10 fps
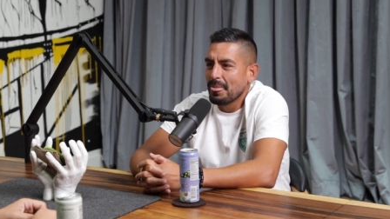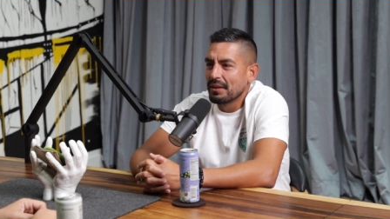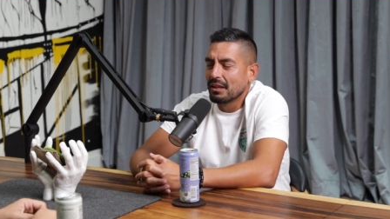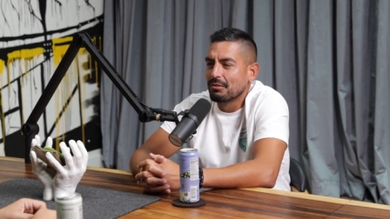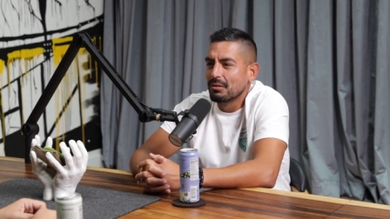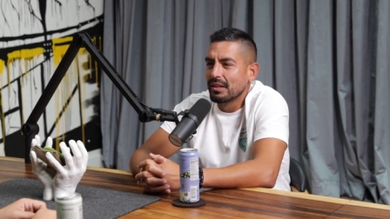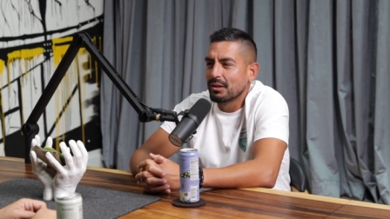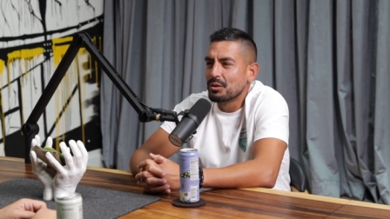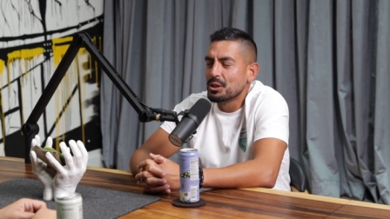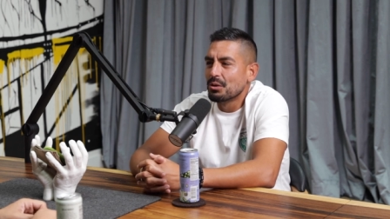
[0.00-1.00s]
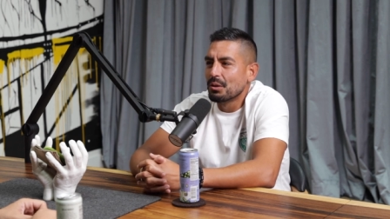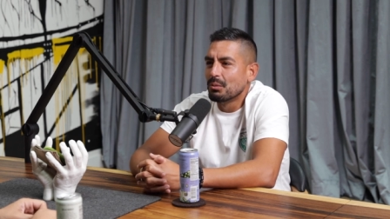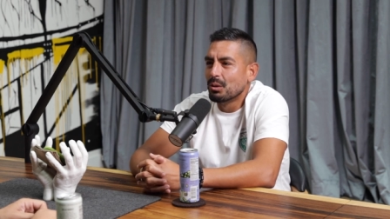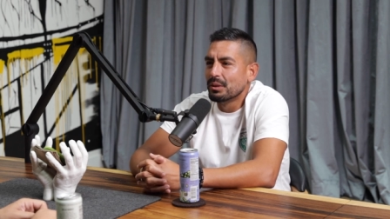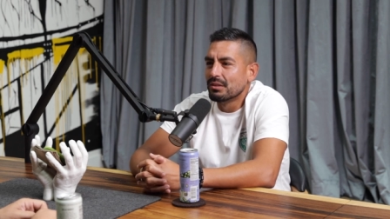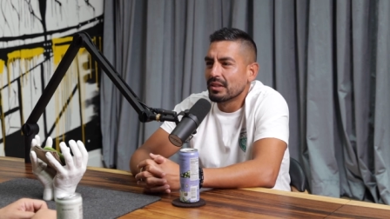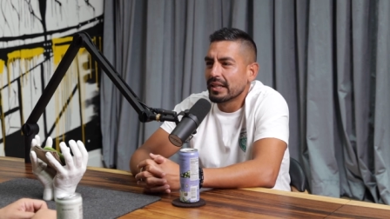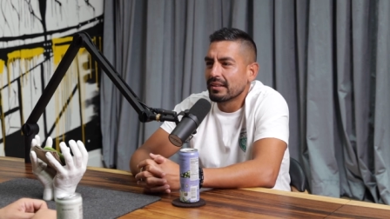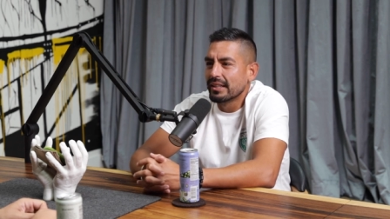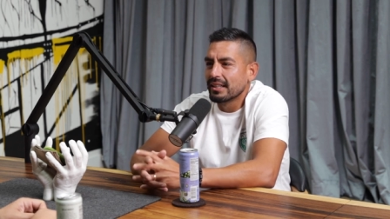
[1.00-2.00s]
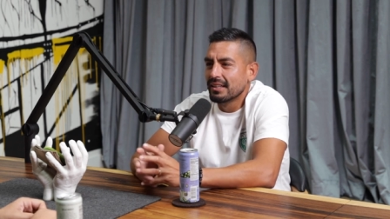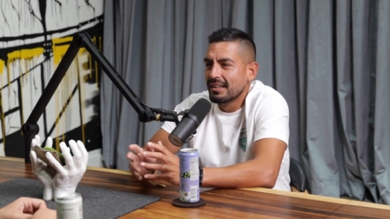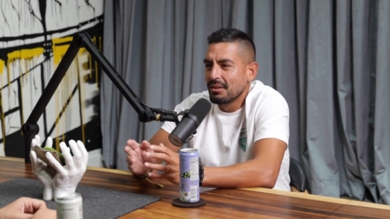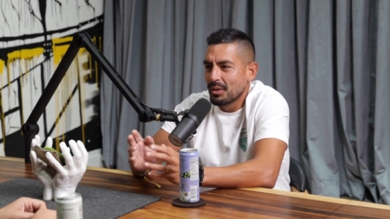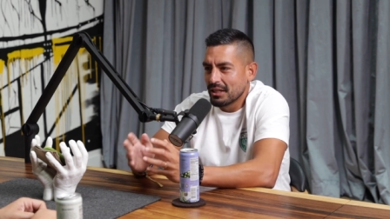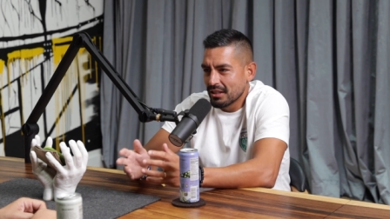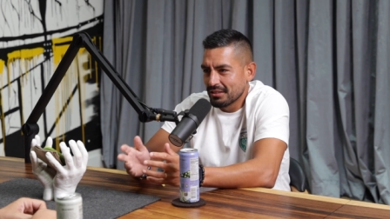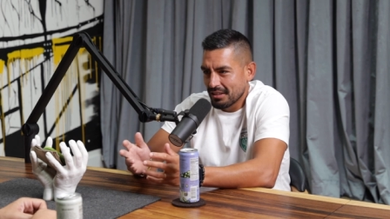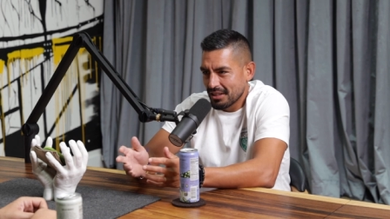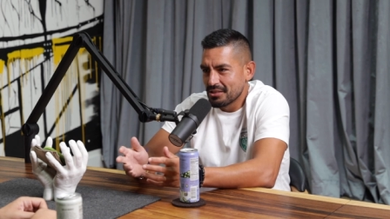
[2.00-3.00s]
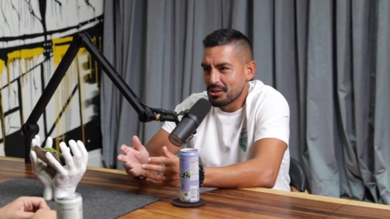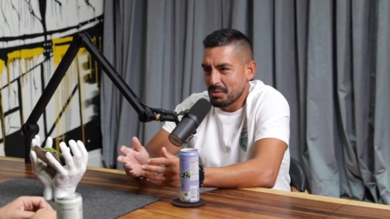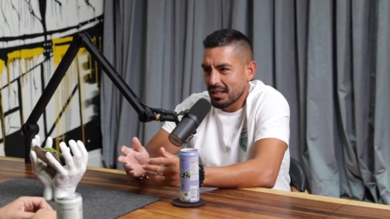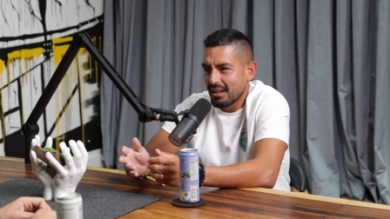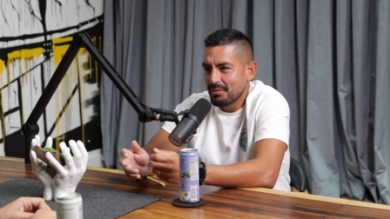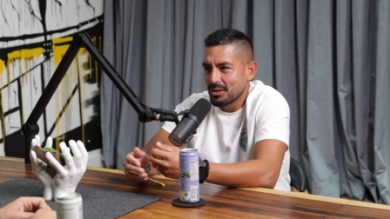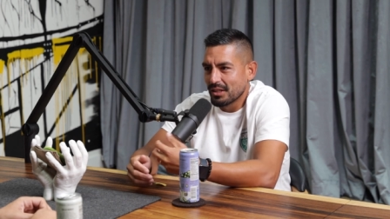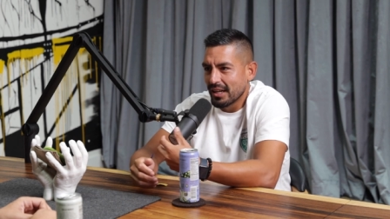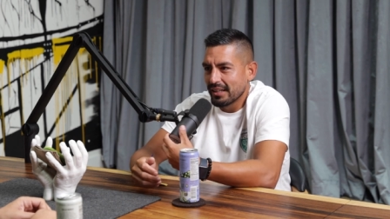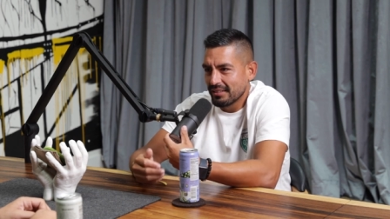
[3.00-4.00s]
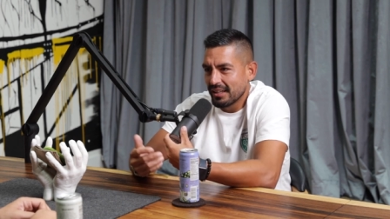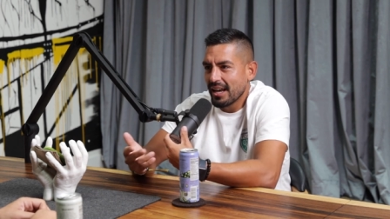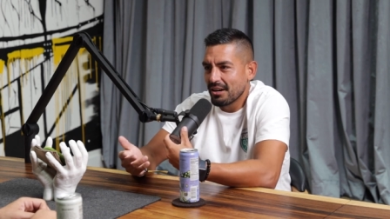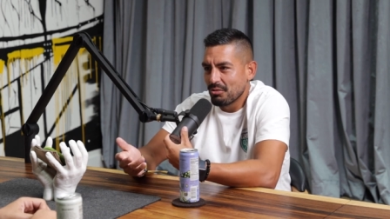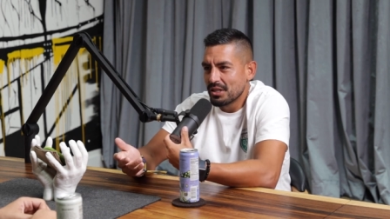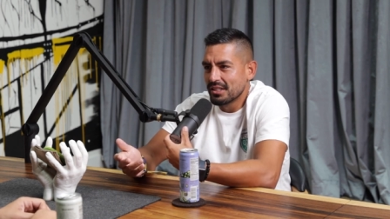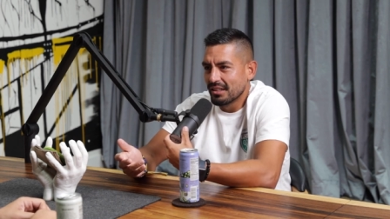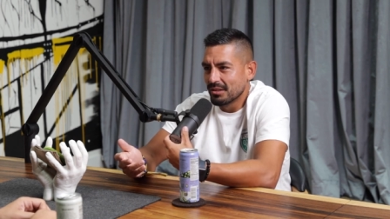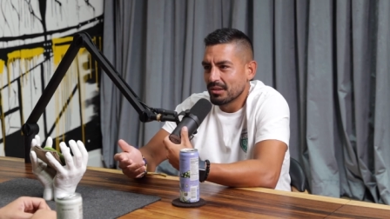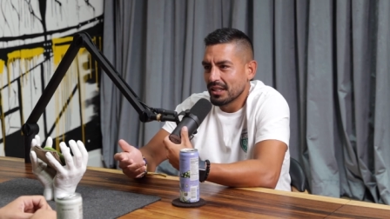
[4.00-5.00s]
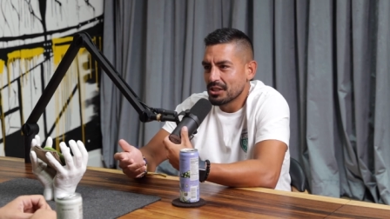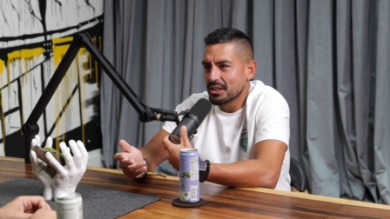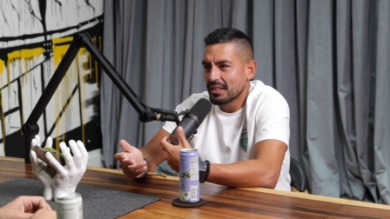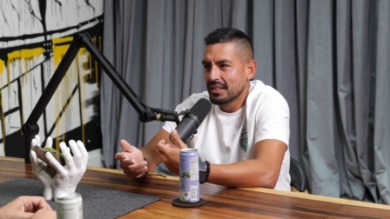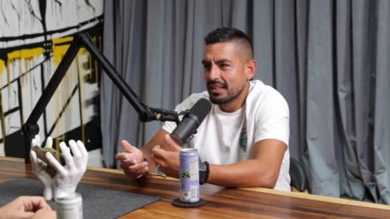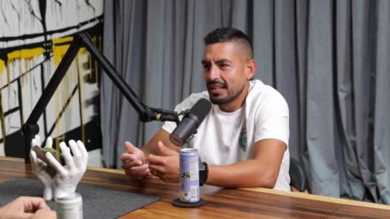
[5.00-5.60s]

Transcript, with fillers: I think for like when you're in the moment of like like when I talked to the Cousins Maine Lobster guy, they had a retail location, mm-hmm.